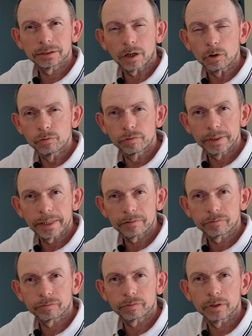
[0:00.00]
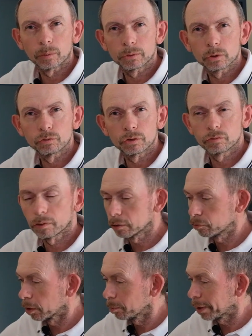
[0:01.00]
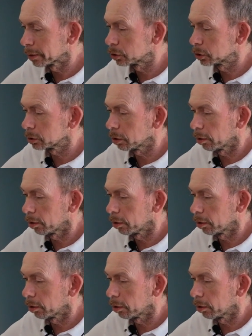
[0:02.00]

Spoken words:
OVF, the optical viewfinder, very much.